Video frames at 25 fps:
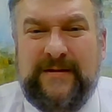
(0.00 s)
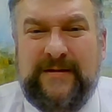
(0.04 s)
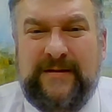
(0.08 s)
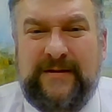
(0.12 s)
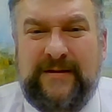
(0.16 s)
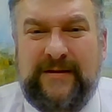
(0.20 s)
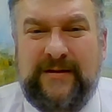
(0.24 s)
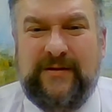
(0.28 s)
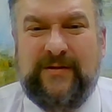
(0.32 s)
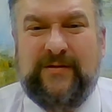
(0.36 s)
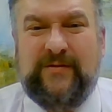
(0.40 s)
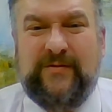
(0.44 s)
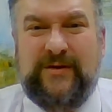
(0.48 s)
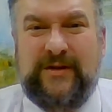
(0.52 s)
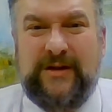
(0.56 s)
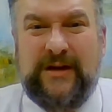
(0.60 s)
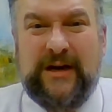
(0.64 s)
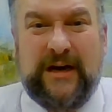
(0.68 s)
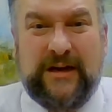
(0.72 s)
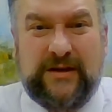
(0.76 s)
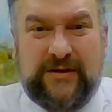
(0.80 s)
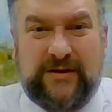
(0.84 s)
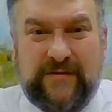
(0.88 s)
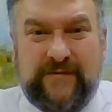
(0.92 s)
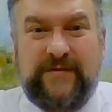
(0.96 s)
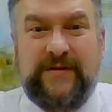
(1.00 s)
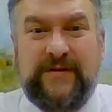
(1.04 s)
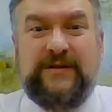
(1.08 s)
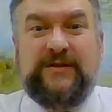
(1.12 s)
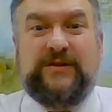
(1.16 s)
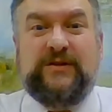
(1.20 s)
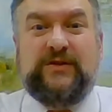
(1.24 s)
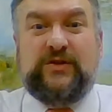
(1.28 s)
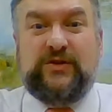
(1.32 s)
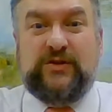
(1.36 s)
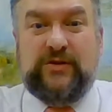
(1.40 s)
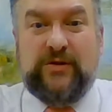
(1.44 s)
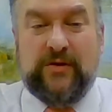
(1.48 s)

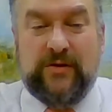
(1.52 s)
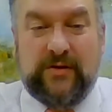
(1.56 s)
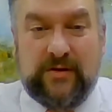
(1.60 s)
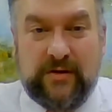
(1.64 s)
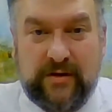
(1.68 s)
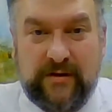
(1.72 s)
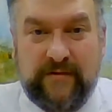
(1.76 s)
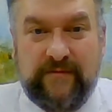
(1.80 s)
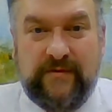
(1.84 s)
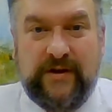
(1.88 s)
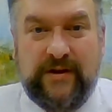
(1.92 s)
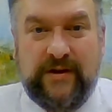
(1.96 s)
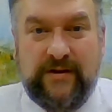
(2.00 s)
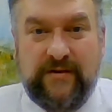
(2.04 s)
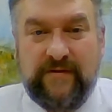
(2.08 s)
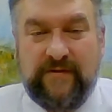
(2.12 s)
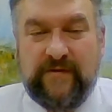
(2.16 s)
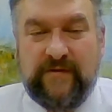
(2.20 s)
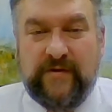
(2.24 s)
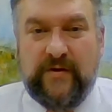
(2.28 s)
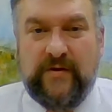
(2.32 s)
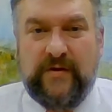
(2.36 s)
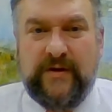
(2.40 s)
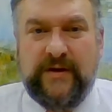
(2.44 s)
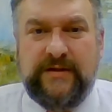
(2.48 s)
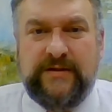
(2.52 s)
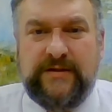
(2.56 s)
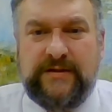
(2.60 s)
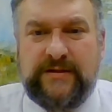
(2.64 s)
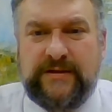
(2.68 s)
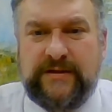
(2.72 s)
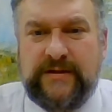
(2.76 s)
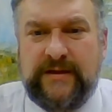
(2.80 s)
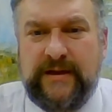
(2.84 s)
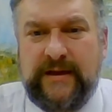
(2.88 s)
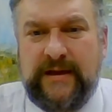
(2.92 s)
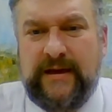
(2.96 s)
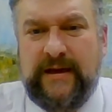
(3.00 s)
Diotrephes' circle of
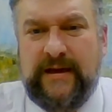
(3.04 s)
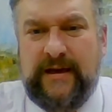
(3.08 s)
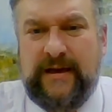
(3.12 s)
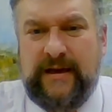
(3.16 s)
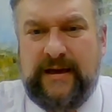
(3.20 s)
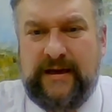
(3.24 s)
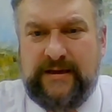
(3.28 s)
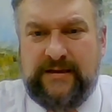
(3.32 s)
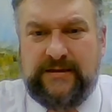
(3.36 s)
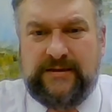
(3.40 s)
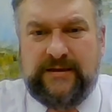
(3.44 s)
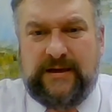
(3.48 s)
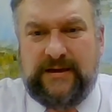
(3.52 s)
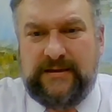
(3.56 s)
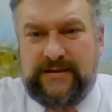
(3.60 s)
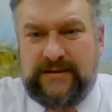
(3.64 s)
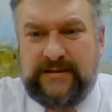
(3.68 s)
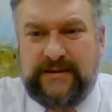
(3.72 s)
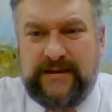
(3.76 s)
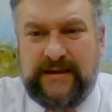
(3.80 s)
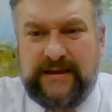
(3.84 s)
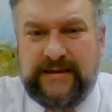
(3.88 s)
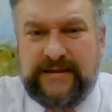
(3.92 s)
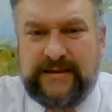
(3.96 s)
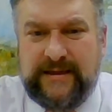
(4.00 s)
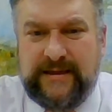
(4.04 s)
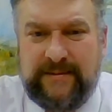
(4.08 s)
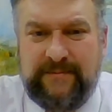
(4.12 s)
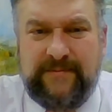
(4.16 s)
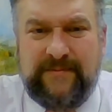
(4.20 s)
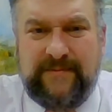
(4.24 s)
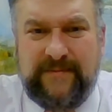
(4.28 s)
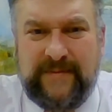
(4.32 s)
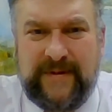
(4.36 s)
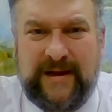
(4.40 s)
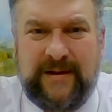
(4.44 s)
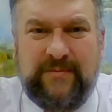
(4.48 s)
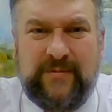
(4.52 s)
influence. And John says,
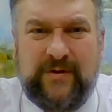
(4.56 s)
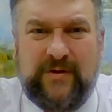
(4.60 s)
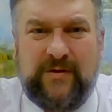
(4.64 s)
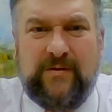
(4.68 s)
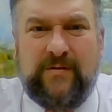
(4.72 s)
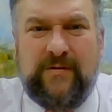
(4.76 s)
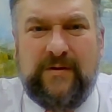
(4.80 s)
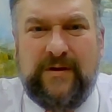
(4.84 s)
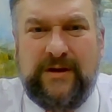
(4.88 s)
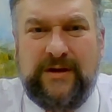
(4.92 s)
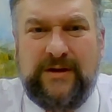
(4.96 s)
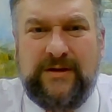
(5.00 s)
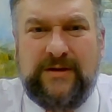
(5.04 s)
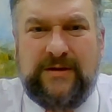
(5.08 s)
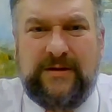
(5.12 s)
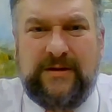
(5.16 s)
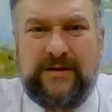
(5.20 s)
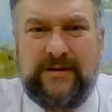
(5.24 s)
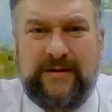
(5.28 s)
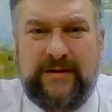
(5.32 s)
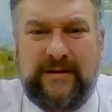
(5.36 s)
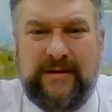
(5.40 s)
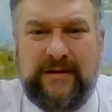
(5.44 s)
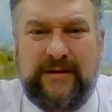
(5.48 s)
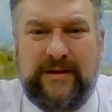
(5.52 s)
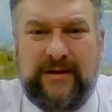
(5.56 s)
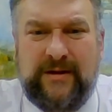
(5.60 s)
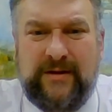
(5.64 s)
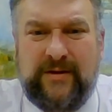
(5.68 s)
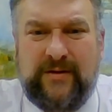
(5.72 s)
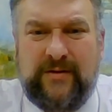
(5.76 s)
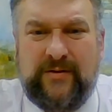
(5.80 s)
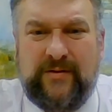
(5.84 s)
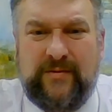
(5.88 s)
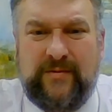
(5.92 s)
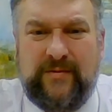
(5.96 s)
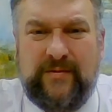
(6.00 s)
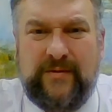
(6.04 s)
I'm going,
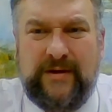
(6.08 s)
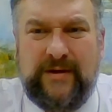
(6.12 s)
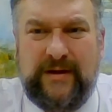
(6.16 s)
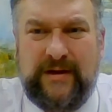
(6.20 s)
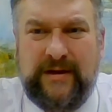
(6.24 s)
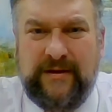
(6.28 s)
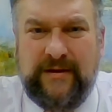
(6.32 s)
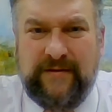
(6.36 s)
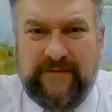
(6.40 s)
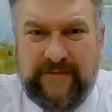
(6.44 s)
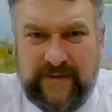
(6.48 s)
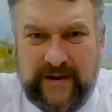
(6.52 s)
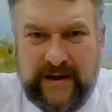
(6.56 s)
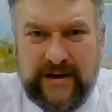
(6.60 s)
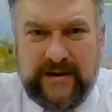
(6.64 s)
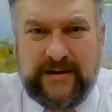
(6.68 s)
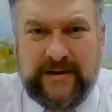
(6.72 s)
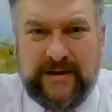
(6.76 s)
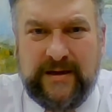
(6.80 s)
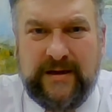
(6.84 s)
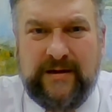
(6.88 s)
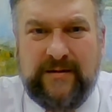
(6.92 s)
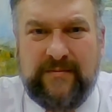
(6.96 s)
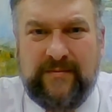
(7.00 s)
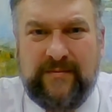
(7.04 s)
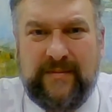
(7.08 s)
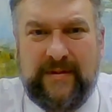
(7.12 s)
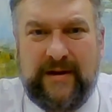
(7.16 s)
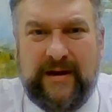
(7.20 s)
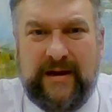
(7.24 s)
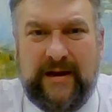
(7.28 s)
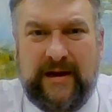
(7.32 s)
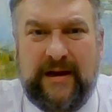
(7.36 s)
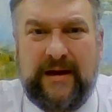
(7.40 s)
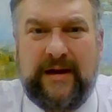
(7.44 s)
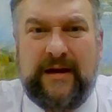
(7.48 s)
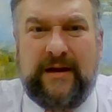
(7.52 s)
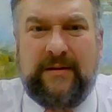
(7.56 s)
if I come,
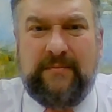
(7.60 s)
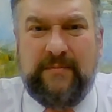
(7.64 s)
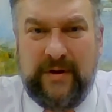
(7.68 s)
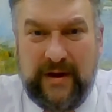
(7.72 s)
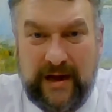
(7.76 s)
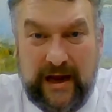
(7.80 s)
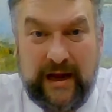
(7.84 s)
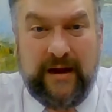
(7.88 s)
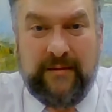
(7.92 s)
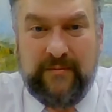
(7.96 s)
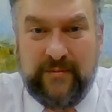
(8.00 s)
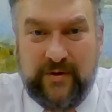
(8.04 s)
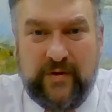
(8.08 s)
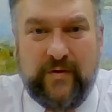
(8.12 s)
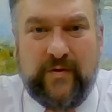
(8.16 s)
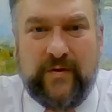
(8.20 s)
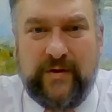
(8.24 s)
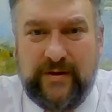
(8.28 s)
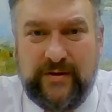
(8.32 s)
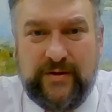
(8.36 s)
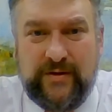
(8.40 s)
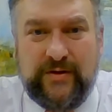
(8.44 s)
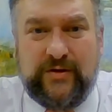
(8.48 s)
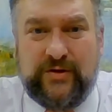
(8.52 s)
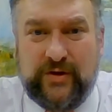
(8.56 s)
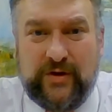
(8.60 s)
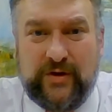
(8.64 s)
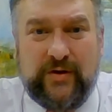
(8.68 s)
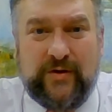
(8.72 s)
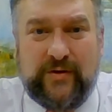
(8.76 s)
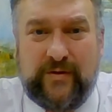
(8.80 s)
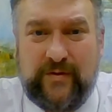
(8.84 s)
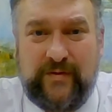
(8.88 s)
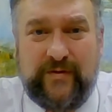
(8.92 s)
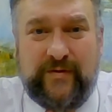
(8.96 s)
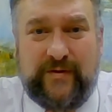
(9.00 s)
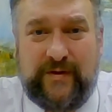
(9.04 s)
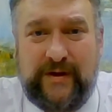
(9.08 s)
I'm going to
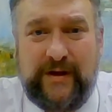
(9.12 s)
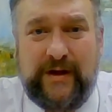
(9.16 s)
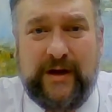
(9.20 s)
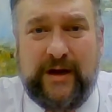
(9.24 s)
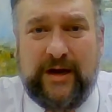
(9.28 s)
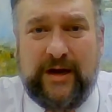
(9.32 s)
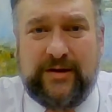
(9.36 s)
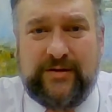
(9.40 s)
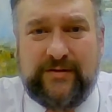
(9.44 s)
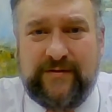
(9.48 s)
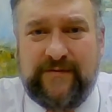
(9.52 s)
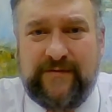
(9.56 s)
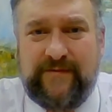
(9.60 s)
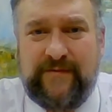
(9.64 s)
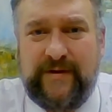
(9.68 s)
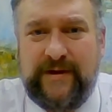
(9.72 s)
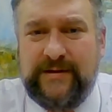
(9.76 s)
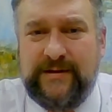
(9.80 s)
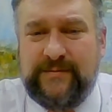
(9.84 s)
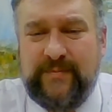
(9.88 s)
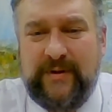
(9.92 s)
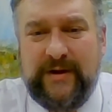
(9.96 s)
talk with Diotrephes.